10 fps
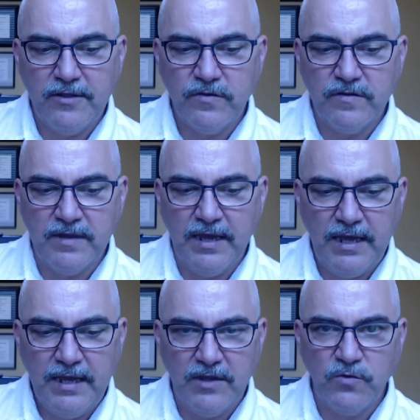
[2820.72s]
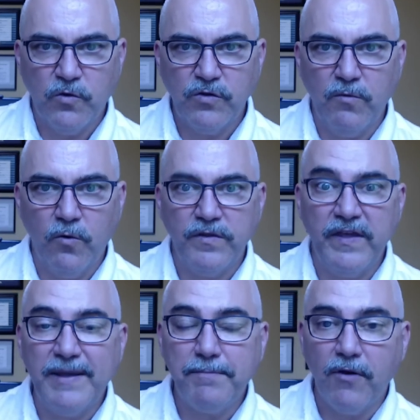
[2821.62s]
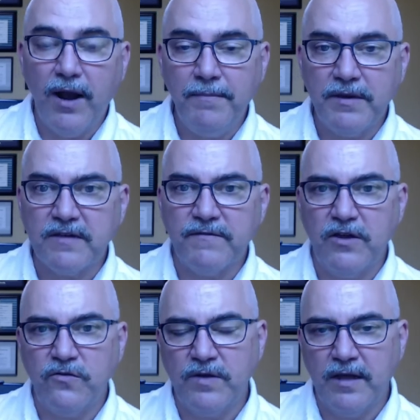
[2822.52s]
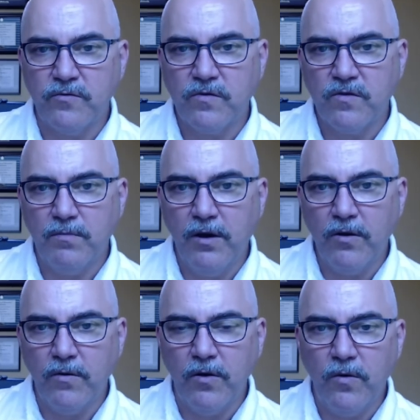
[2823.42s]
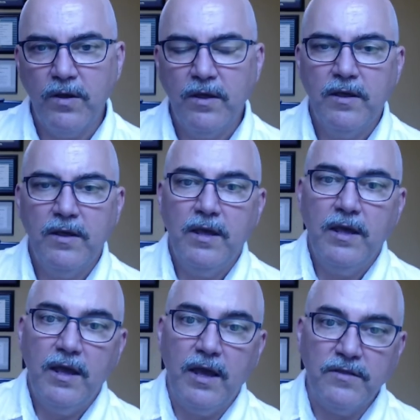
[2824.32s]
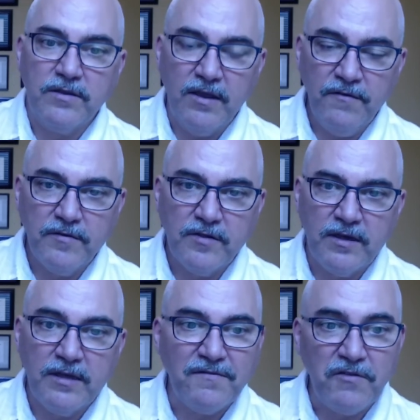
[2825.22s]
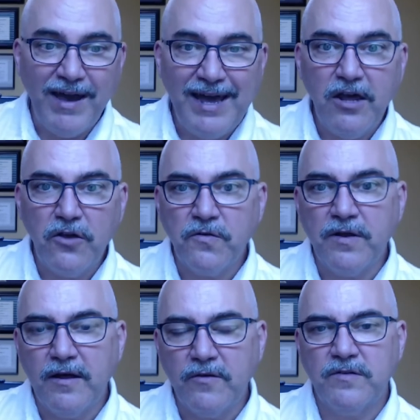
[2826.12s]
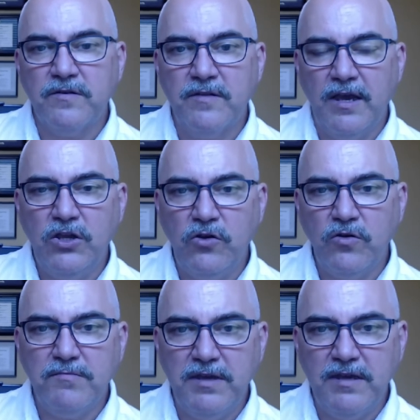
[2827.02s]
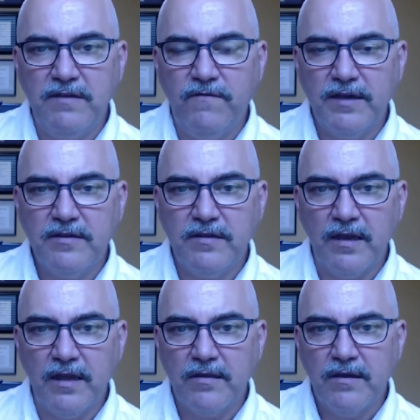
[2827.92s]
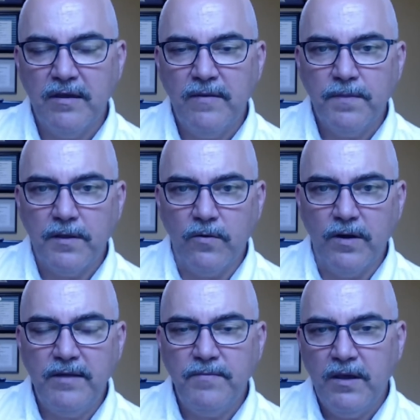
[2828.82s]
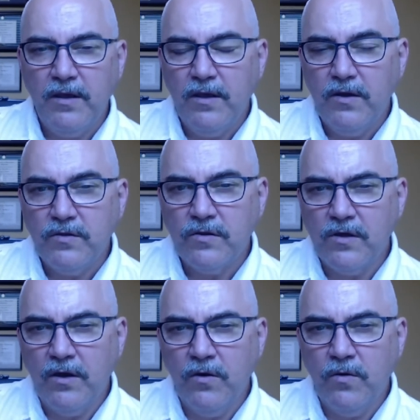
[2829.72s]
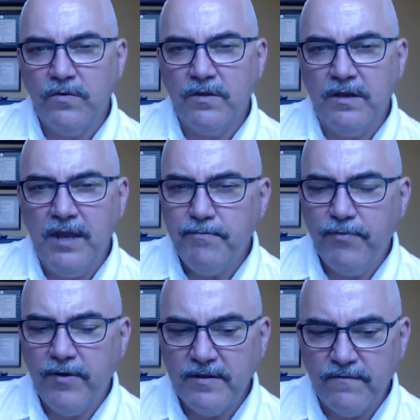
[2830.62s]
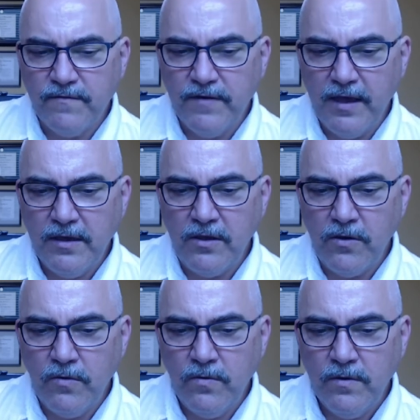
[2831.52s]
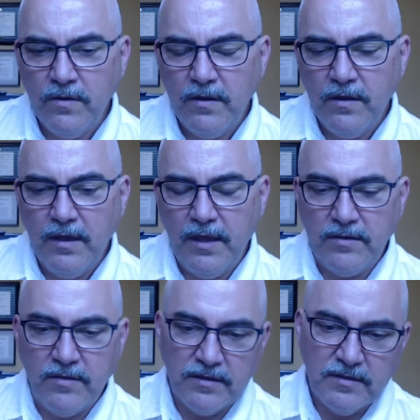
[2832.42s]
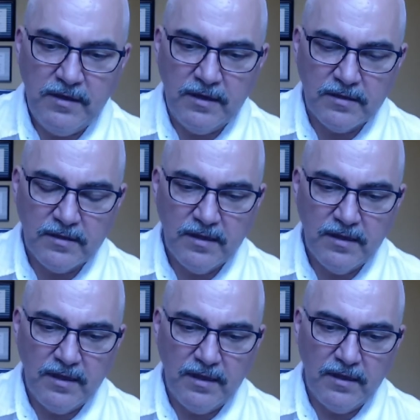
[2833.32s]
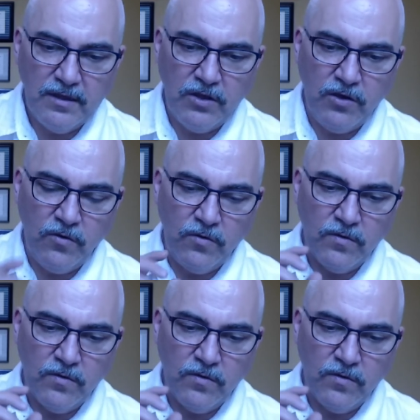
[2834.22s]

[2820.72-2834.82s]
today is worth more than the promise of $100 tomorrow. And the difference is if you had $100 today, you could be investing it. All right? So the net present value, it does this. In